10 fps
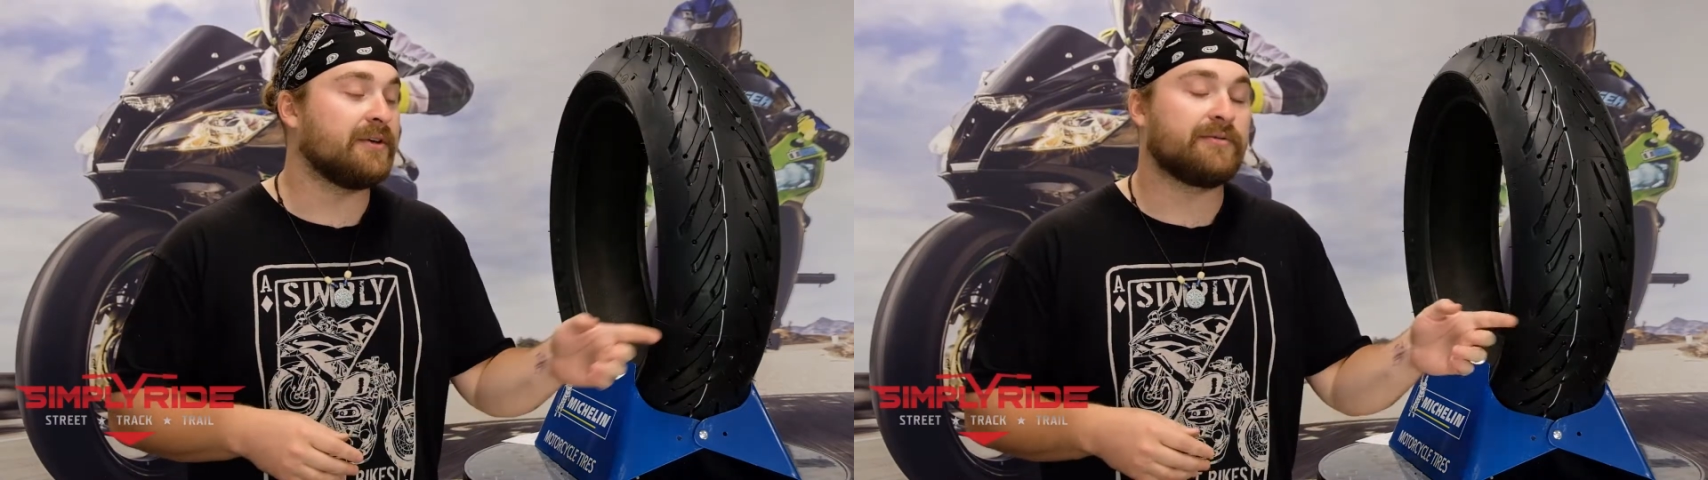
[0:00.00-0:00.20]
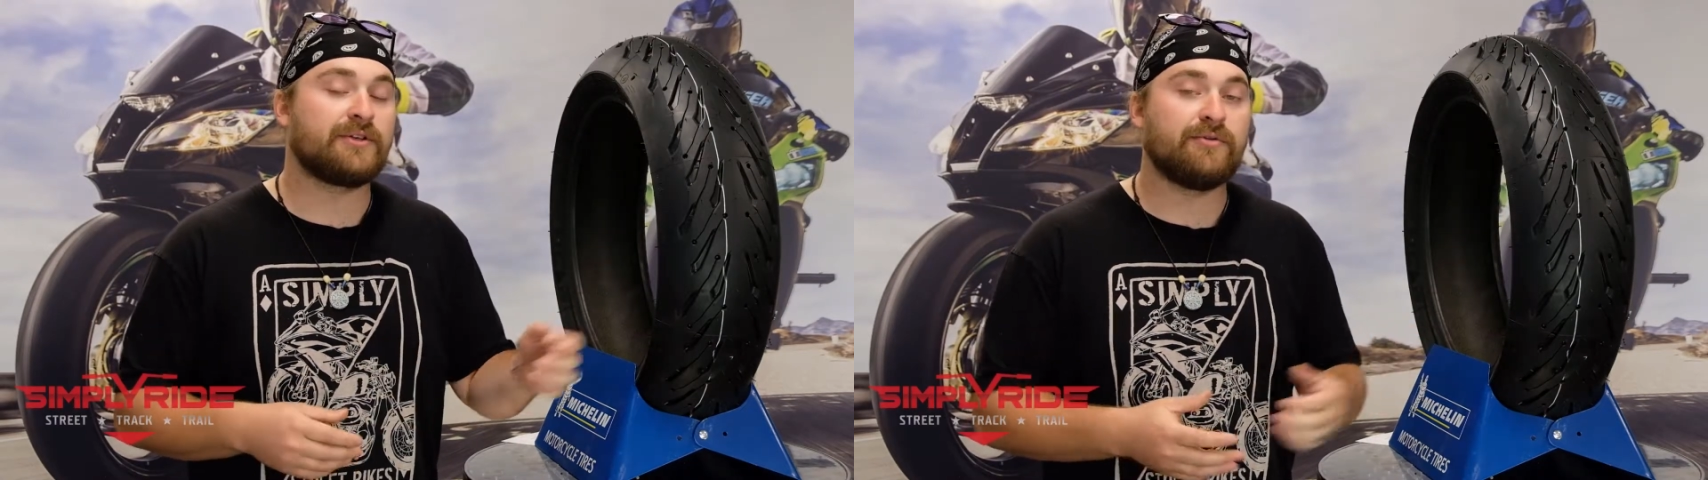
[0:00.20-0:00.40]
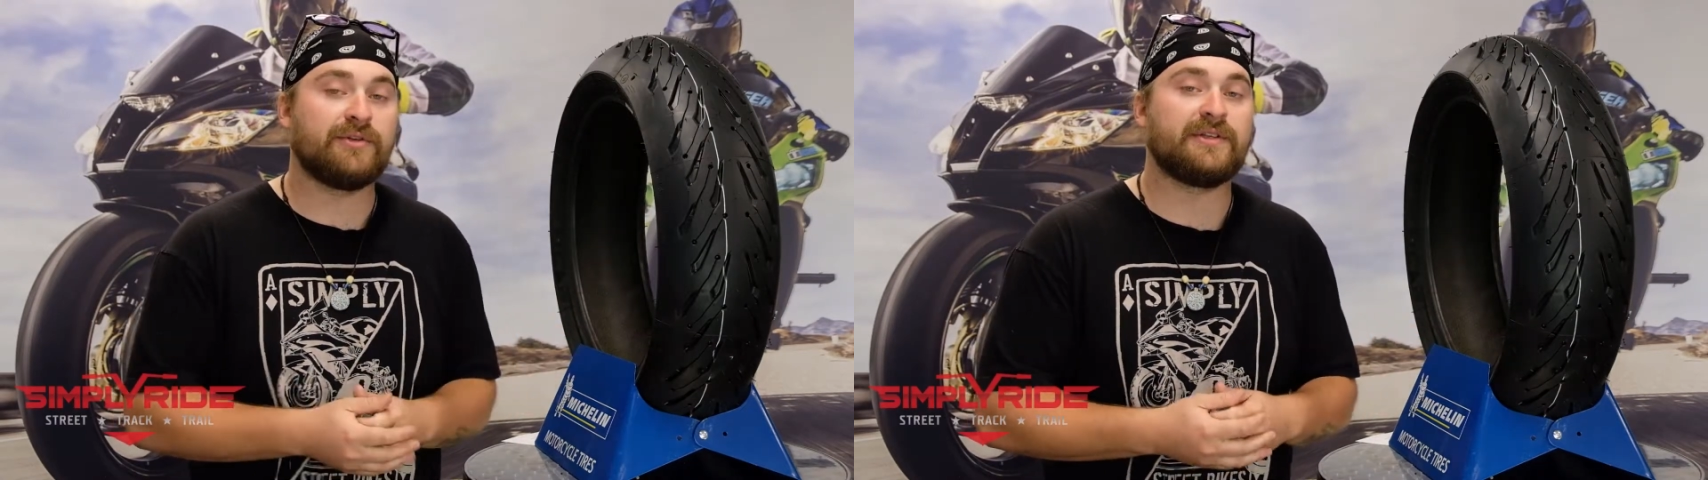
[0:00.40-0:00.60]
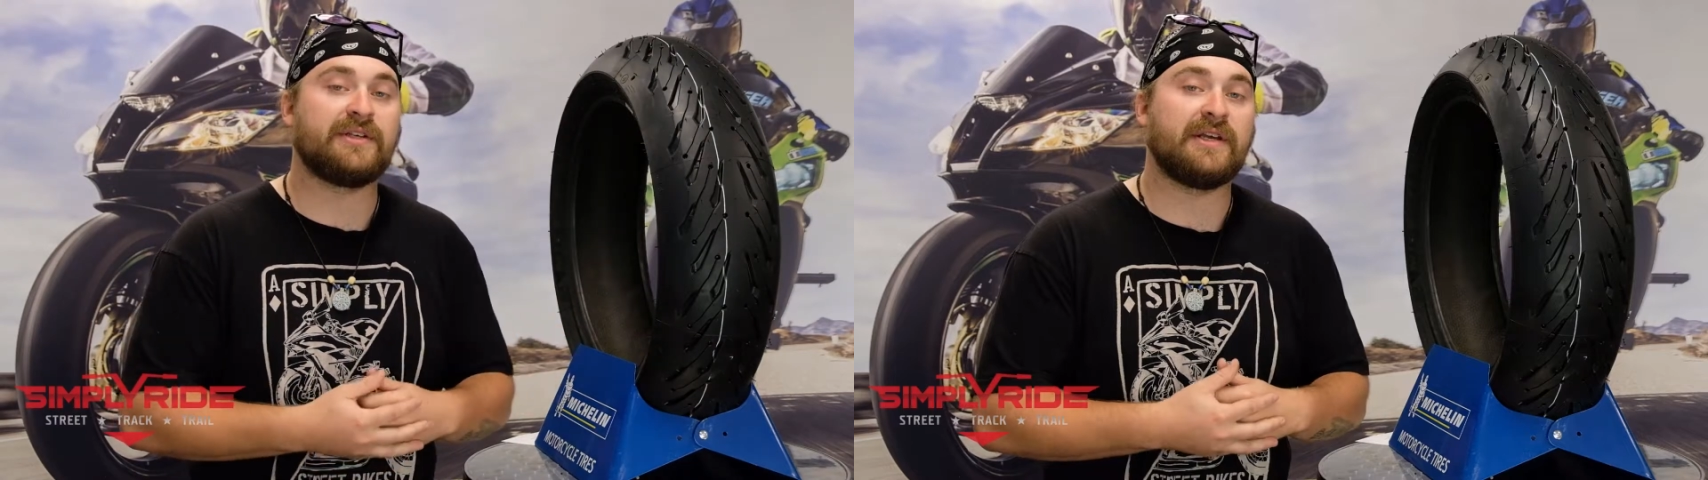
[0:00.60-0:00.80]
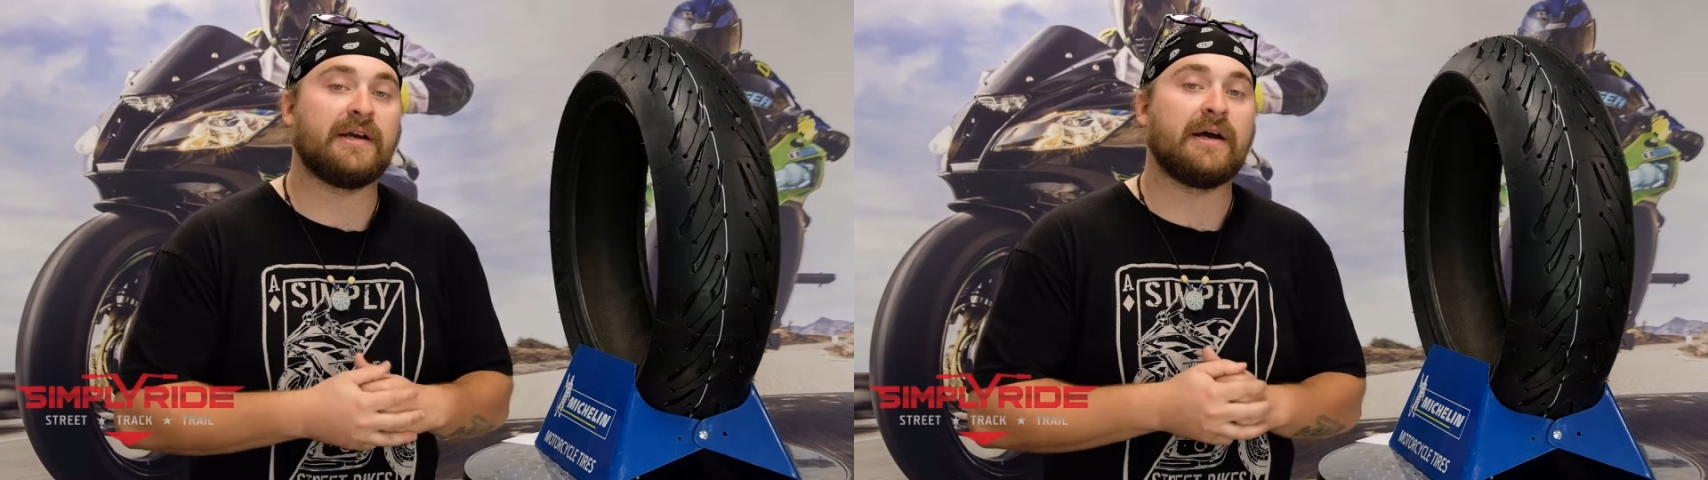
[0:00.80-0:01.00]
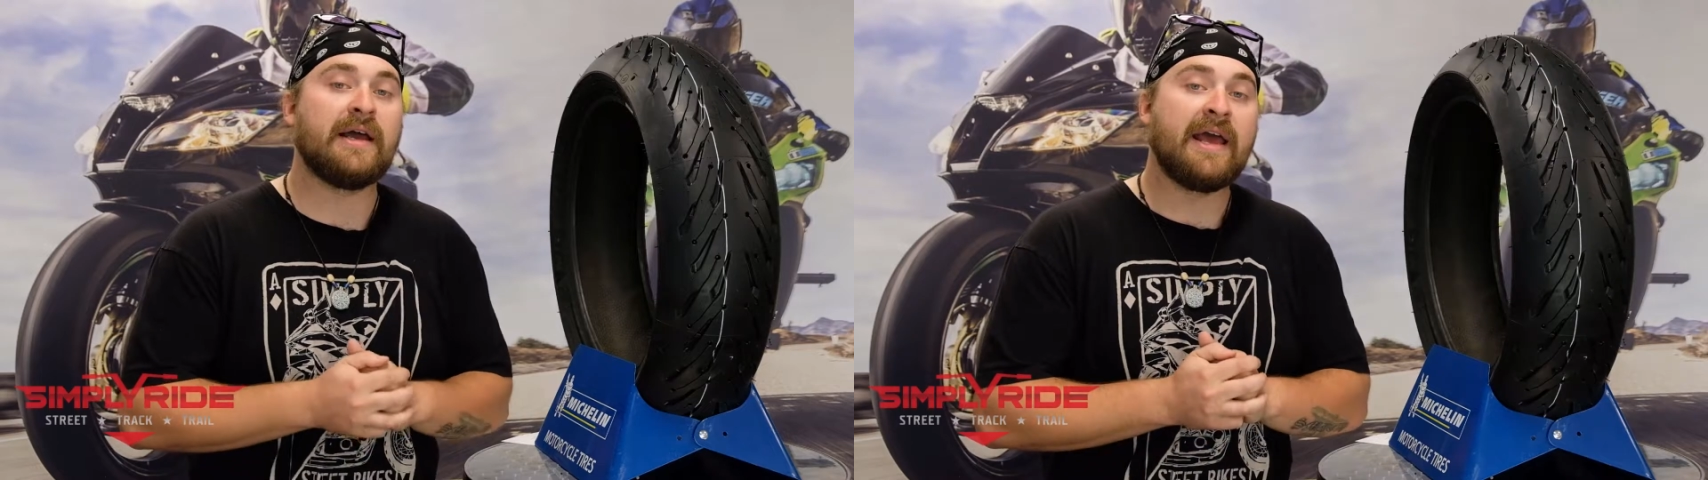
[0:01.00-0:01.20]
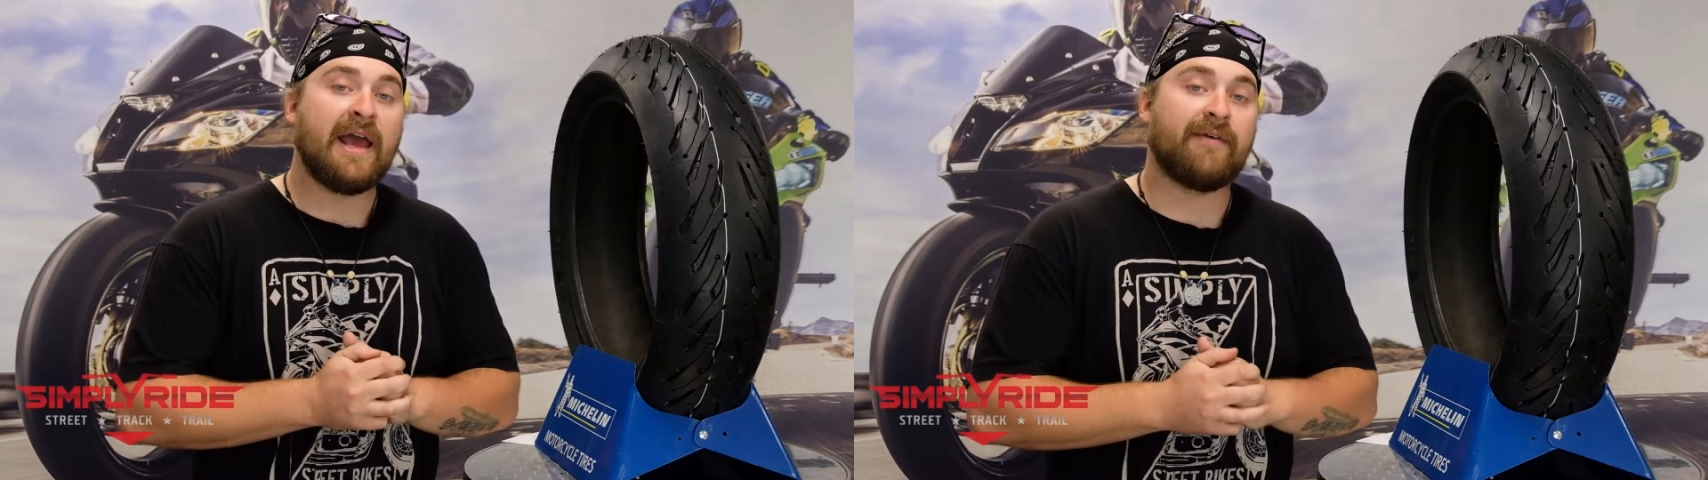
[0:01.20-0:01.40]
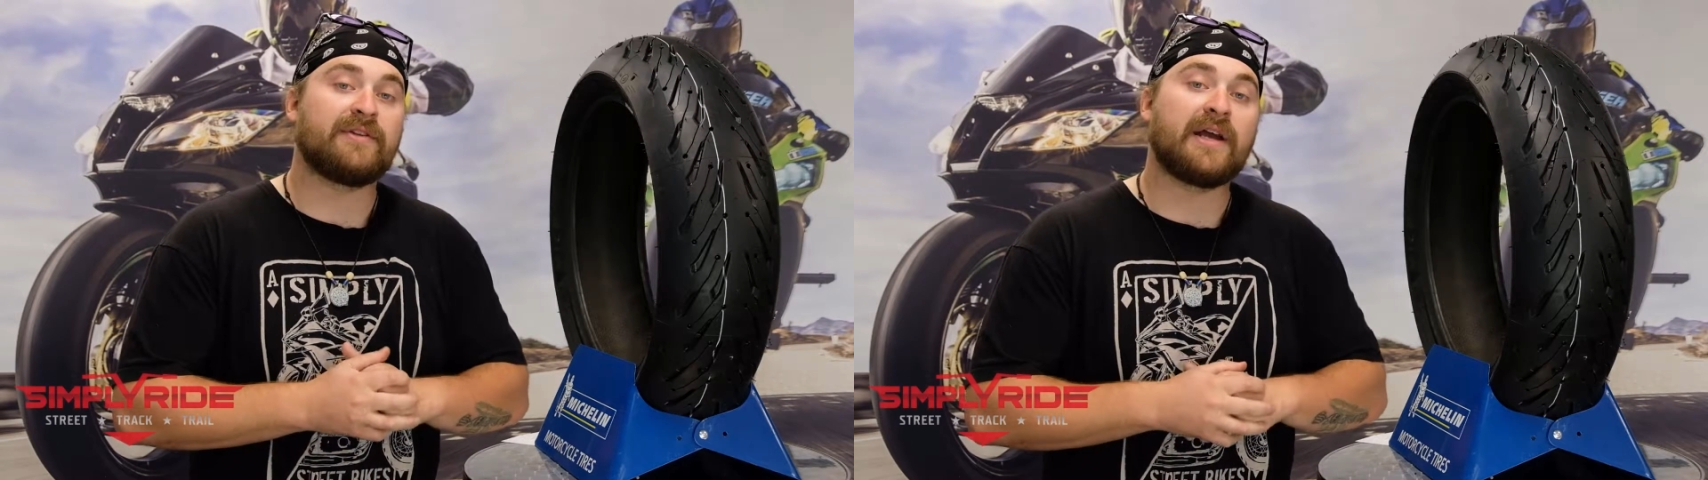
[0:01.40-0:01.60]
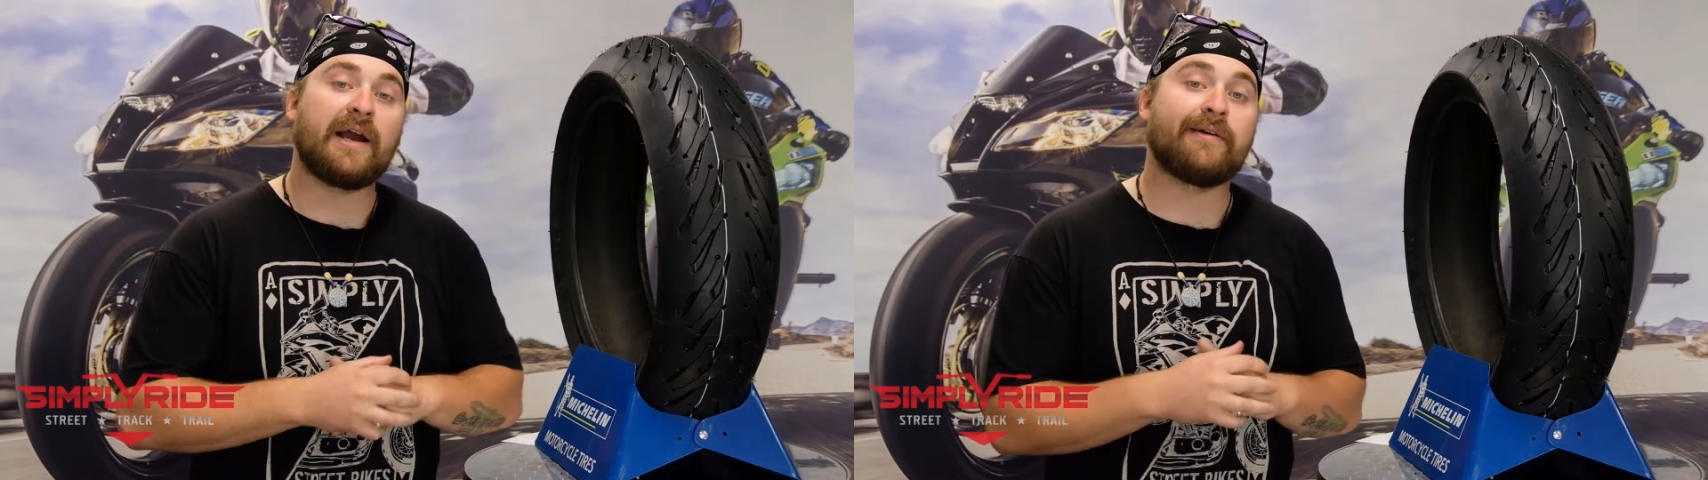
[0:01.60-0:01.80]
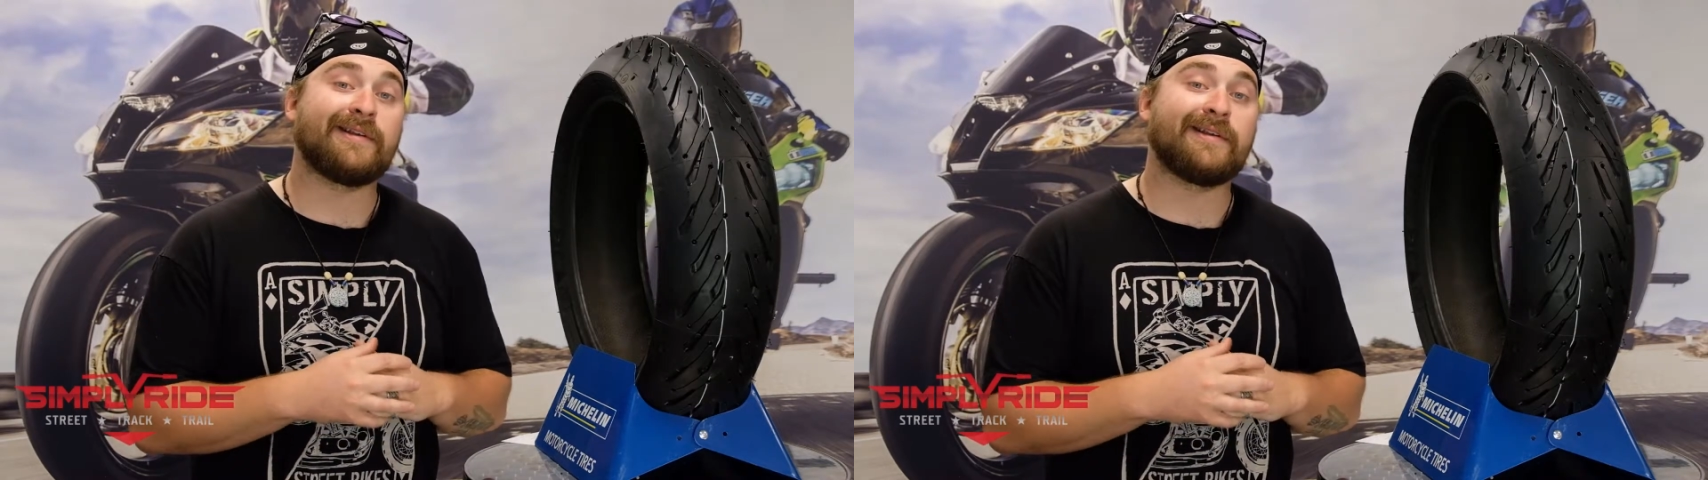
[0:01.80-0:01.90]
So it's cool to see have a tire